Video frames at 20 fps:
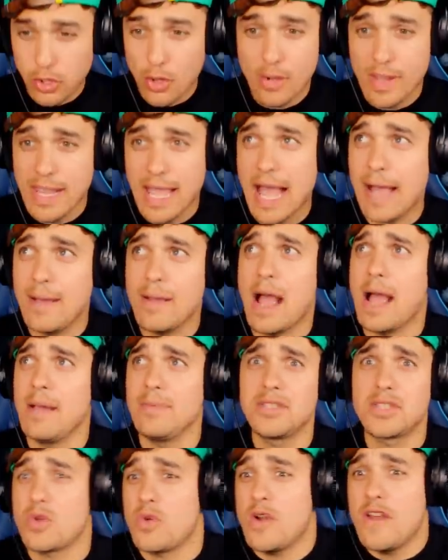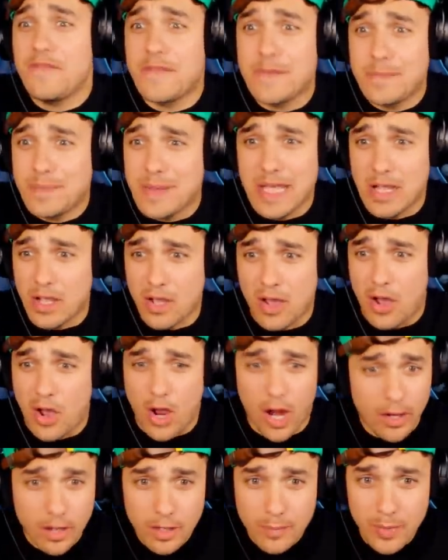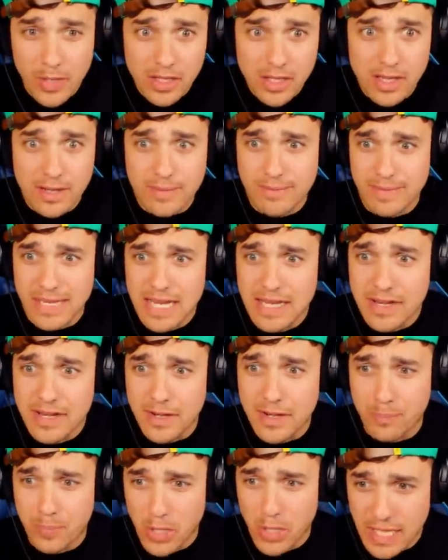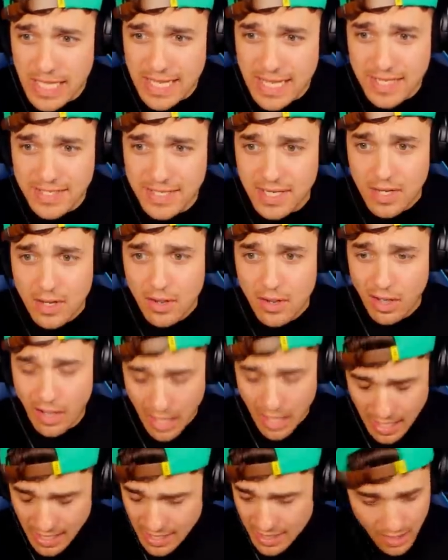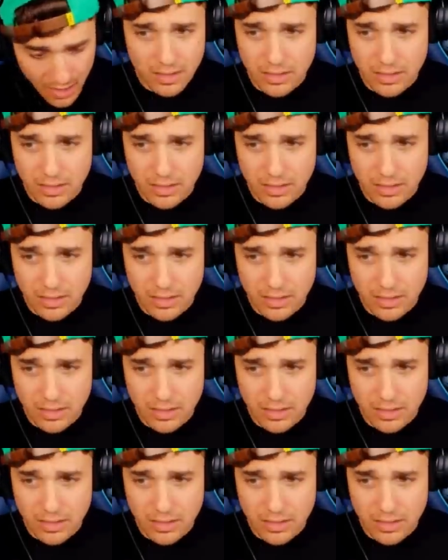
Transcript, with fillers: Chloe, I I'm sorry for being horrible and mean and a bully and uh,